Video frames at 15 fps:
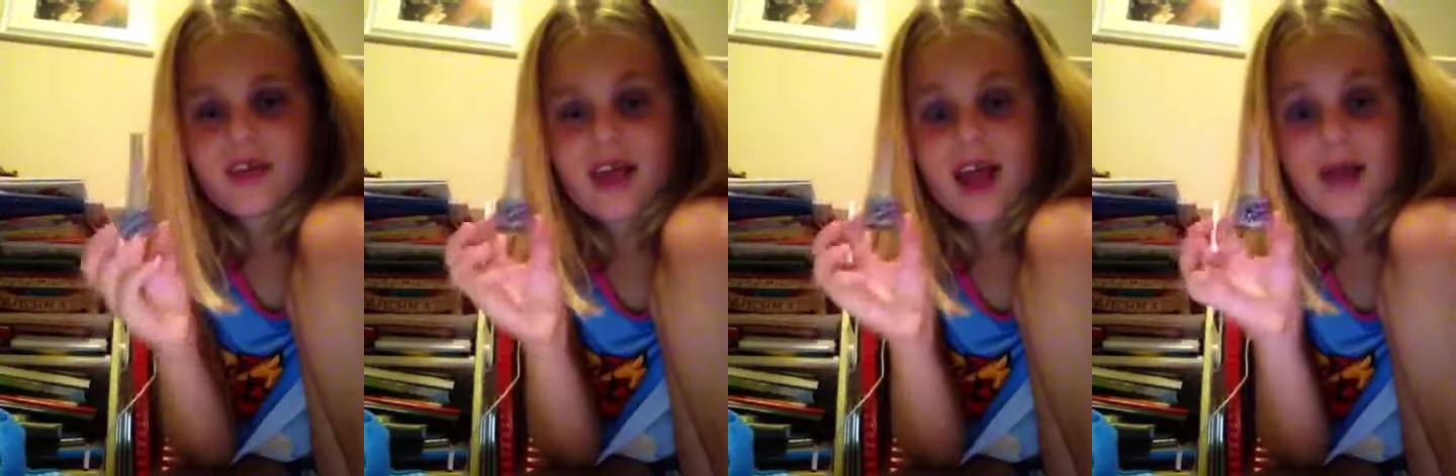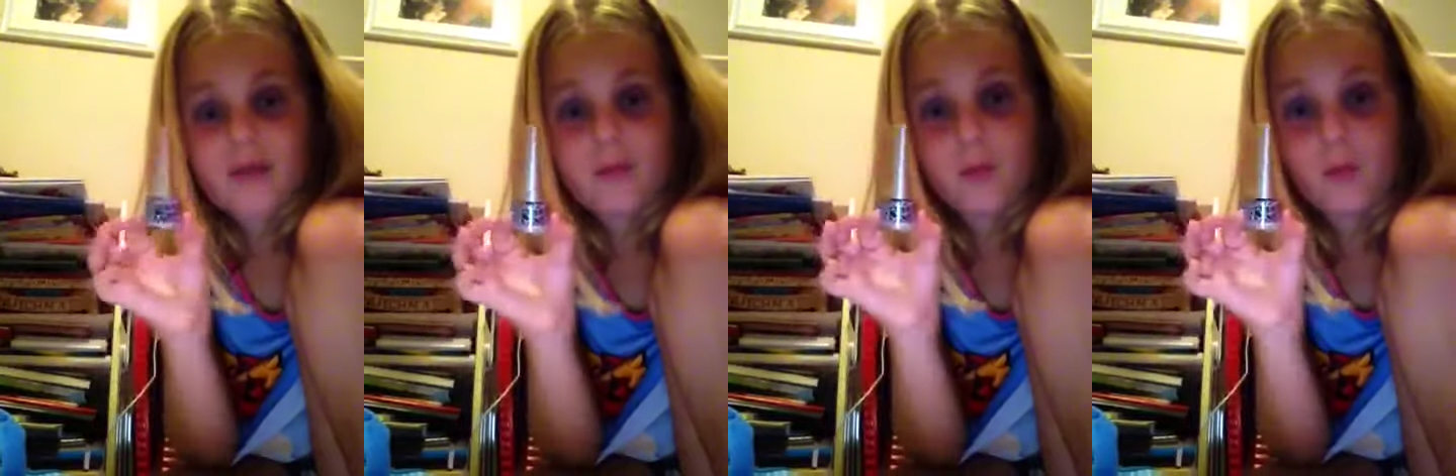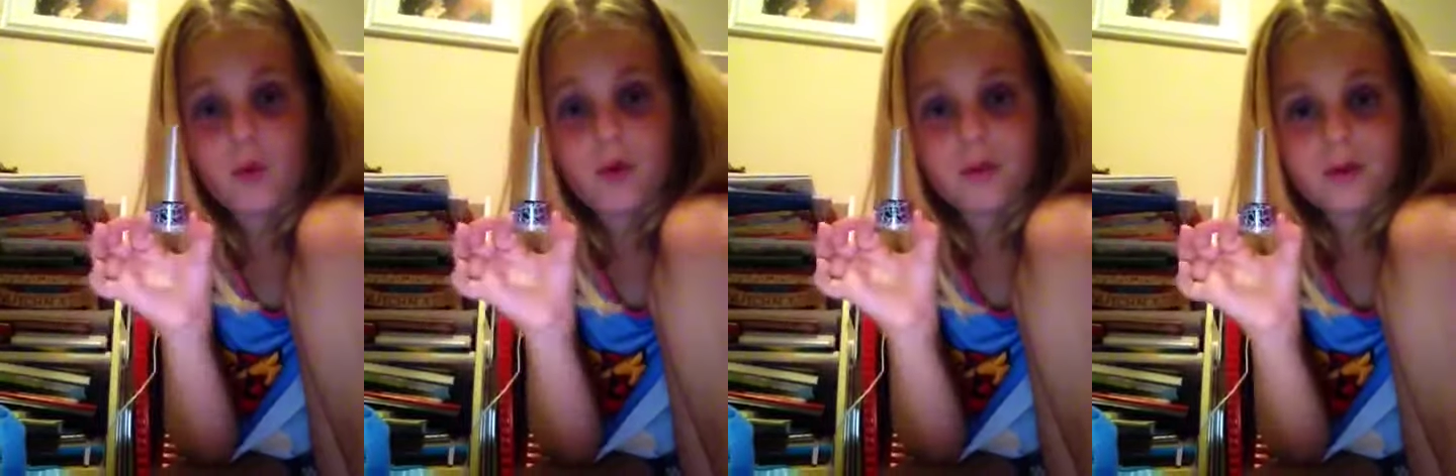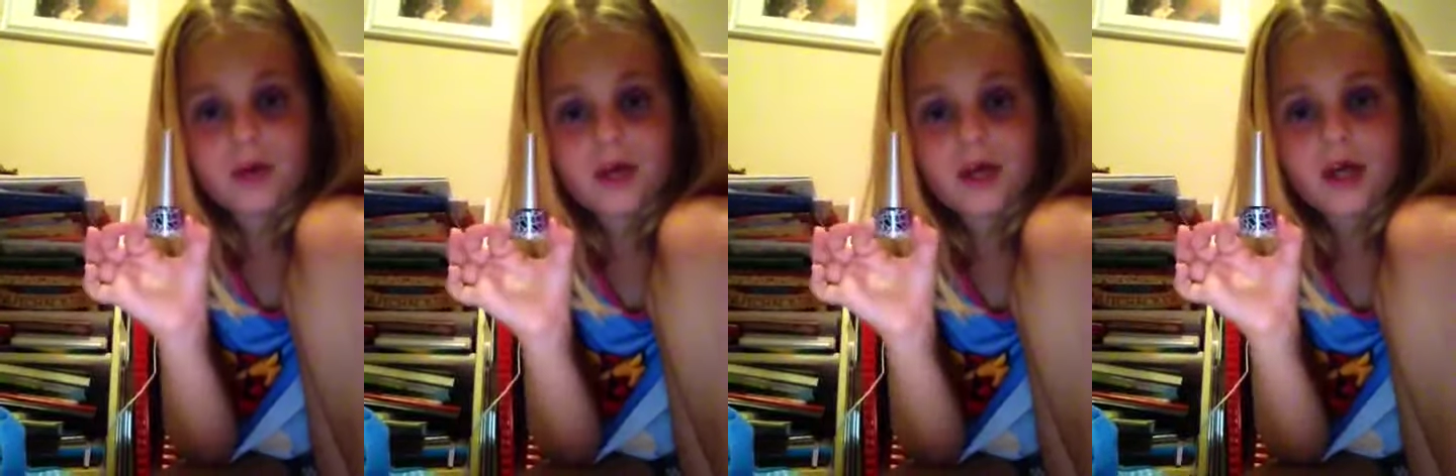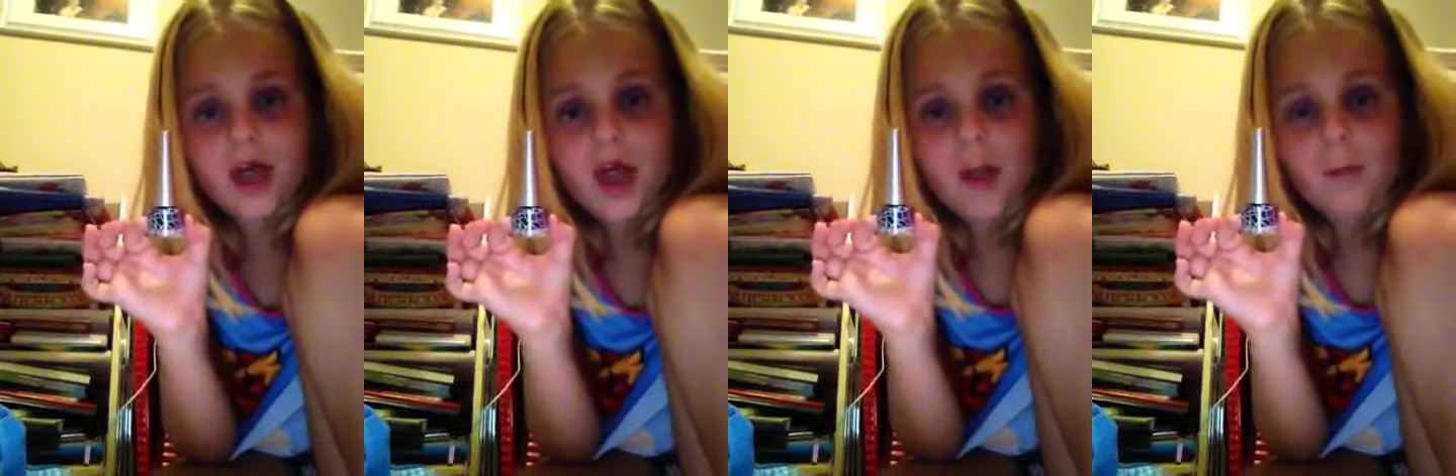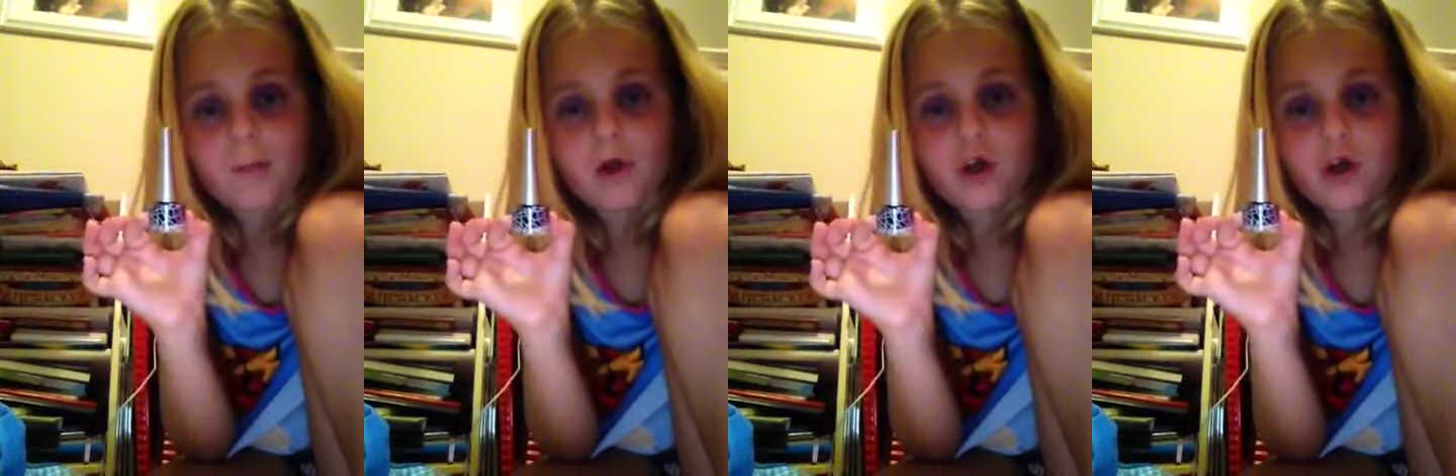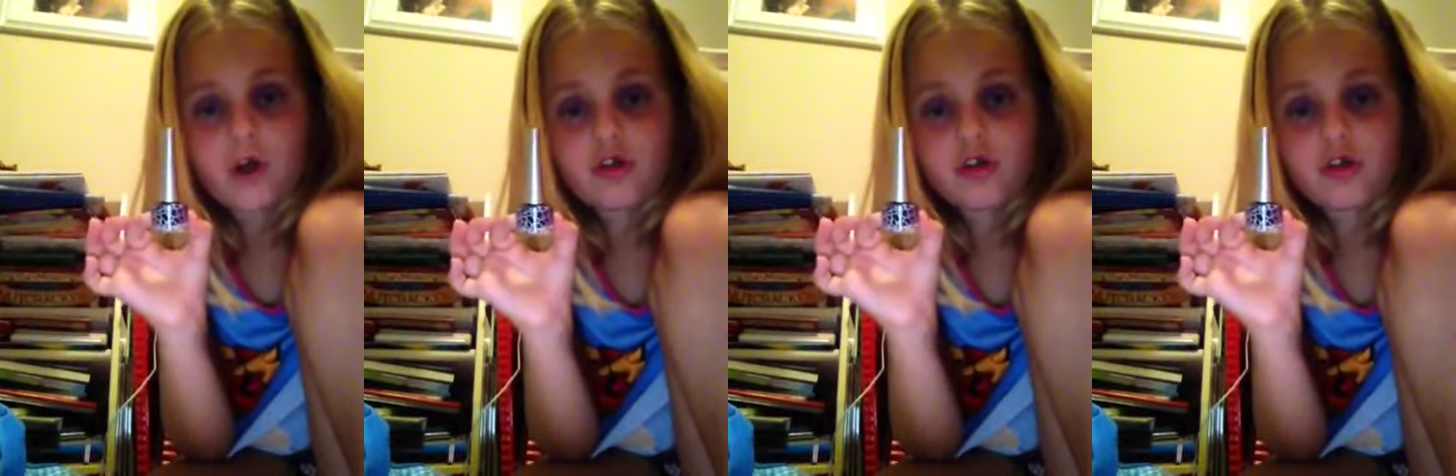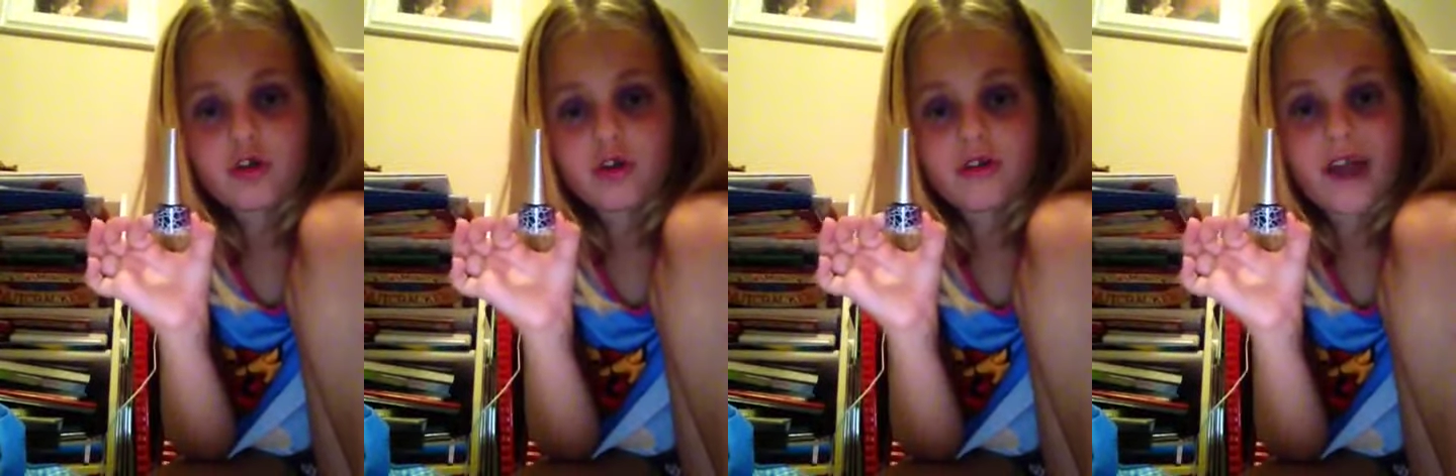I have more, but I'm not going to
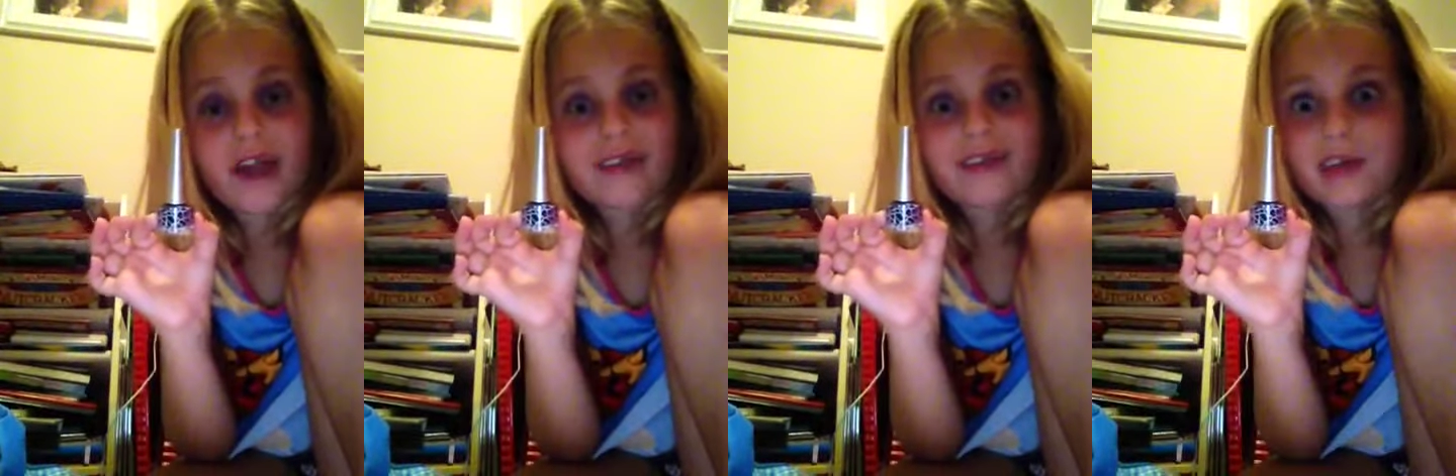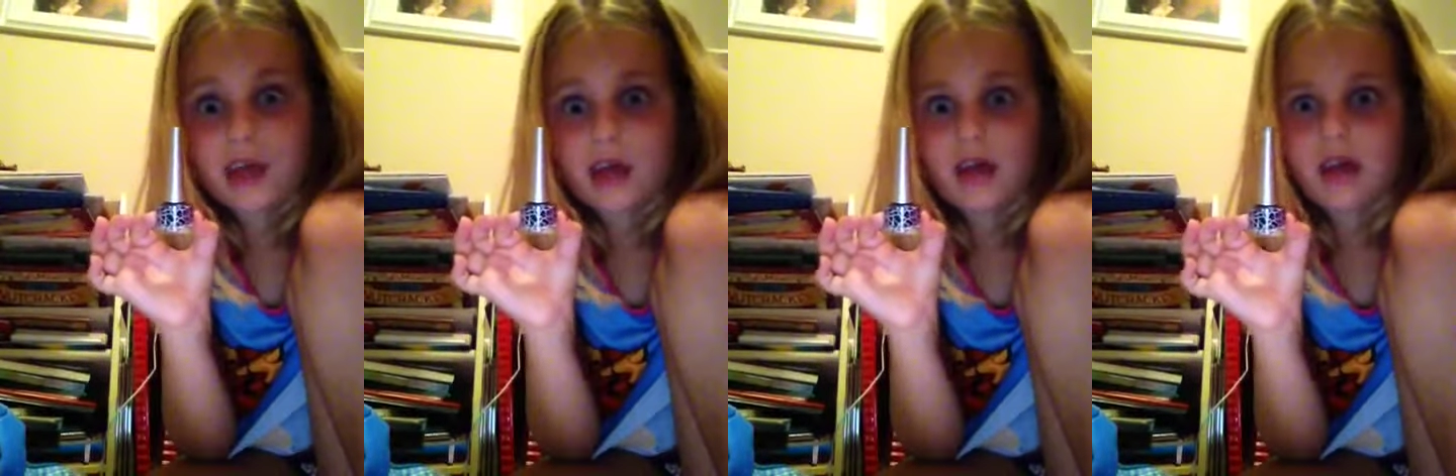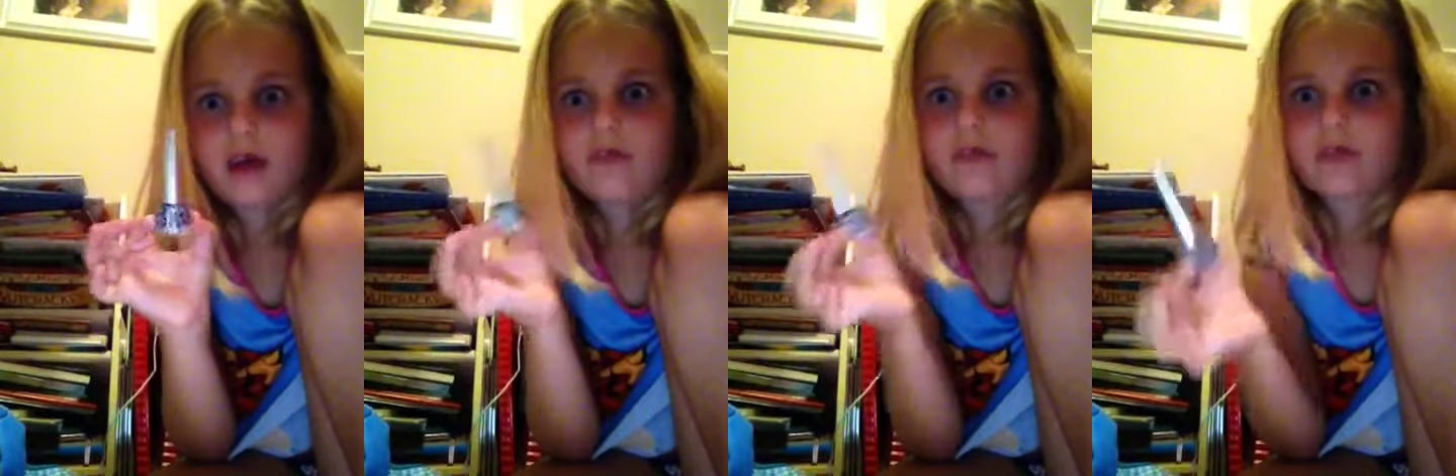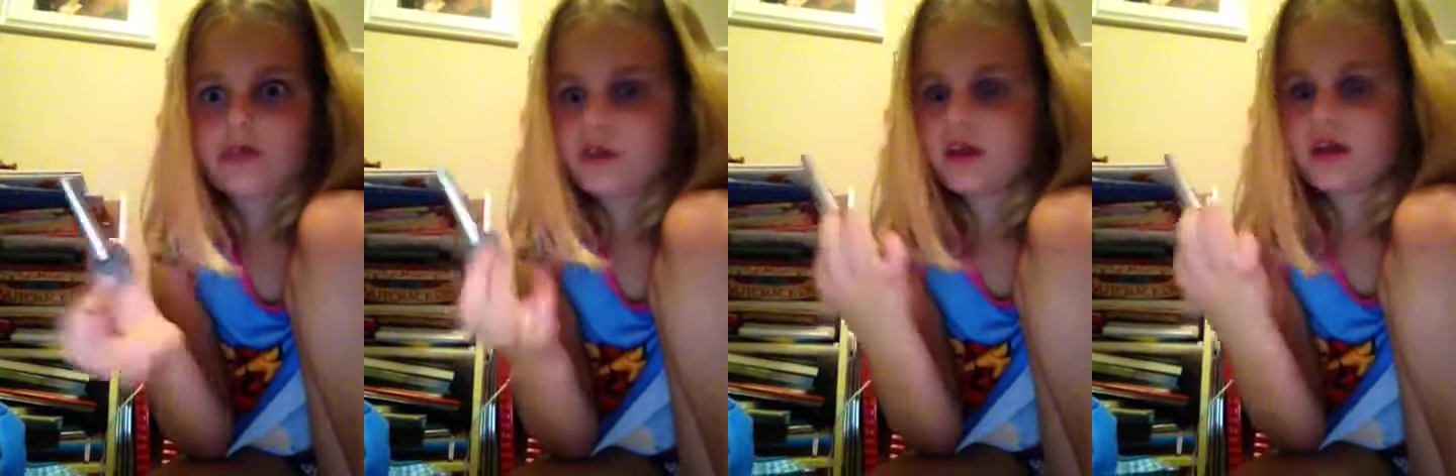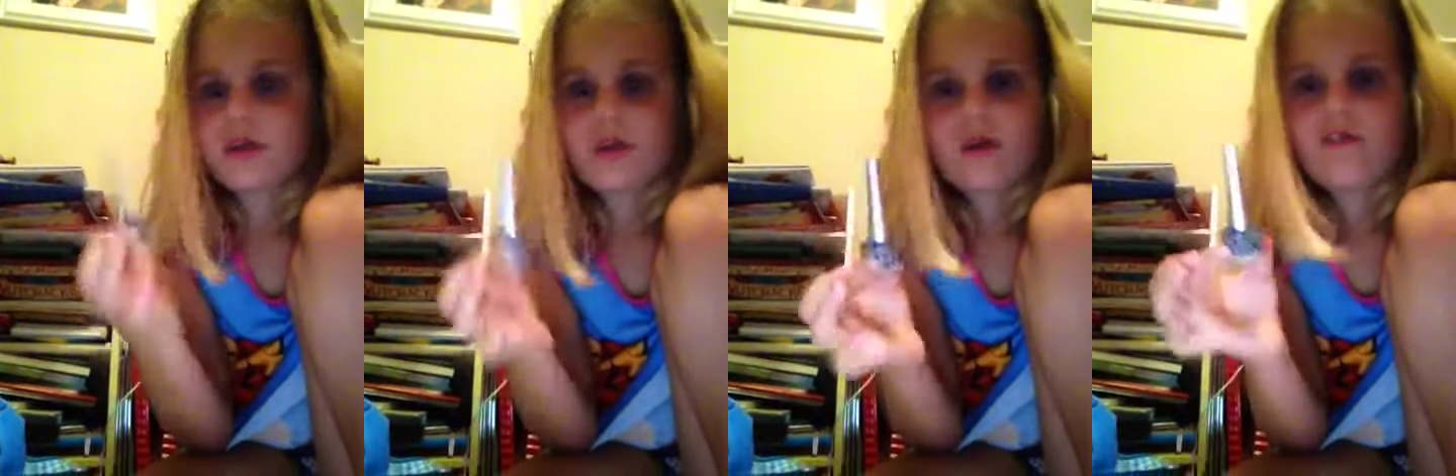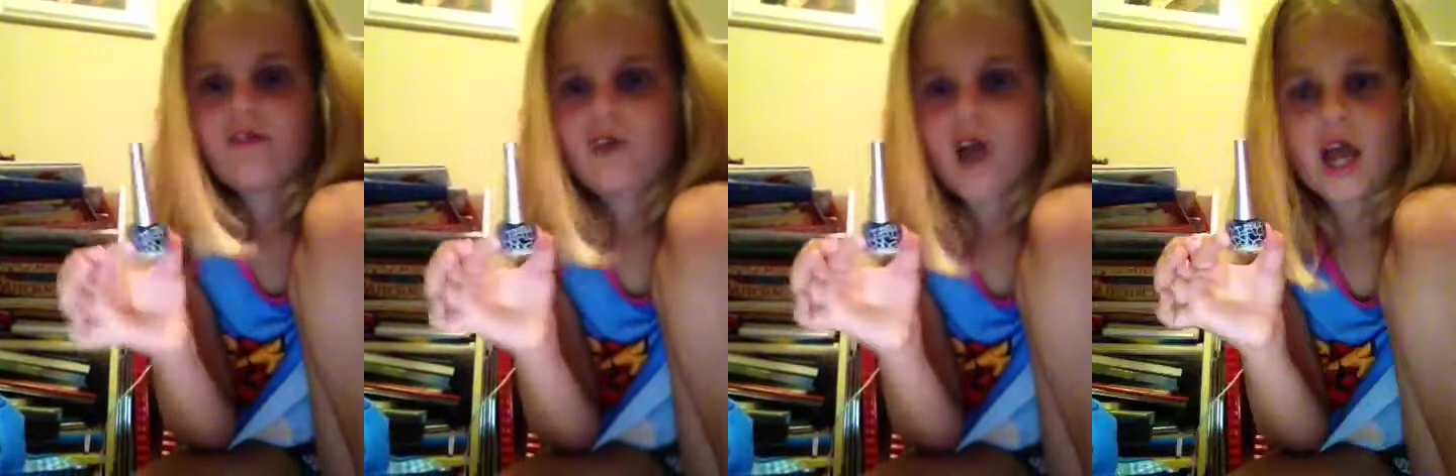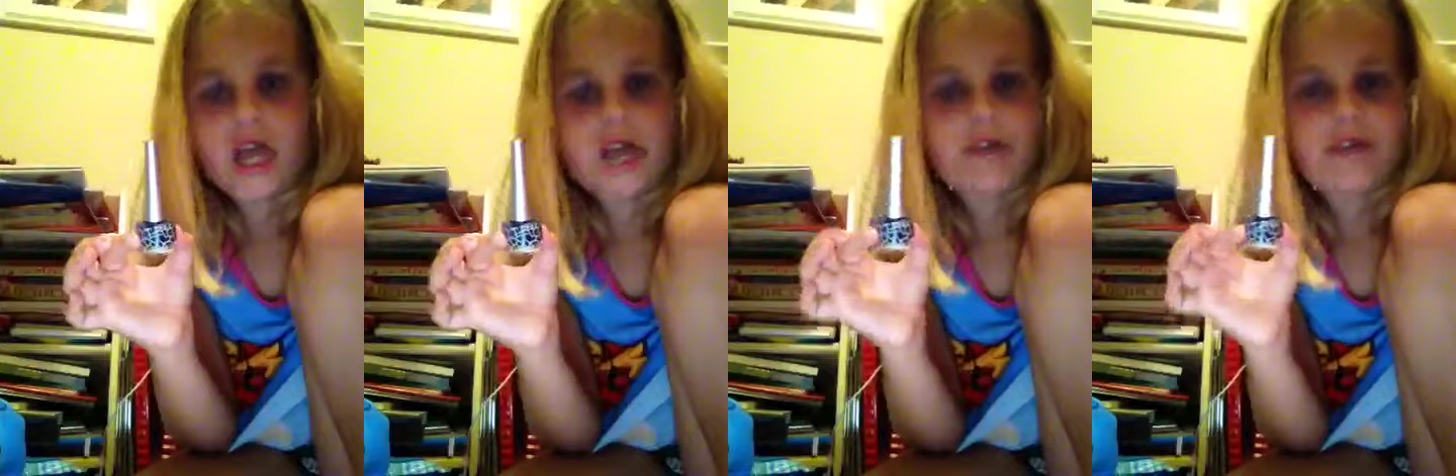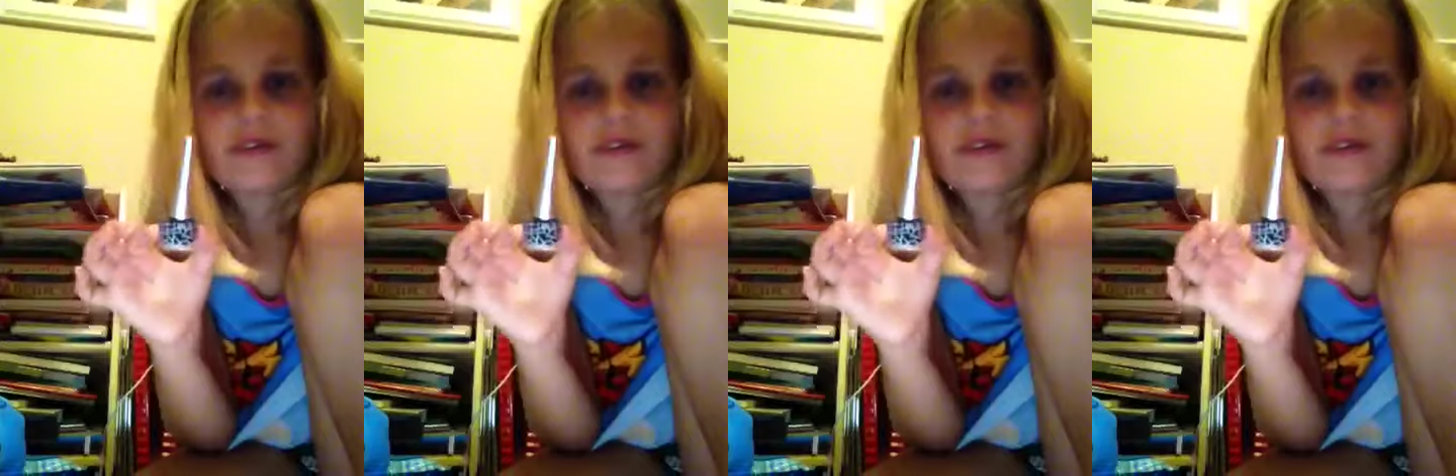show you that because I have to dig in there and find it.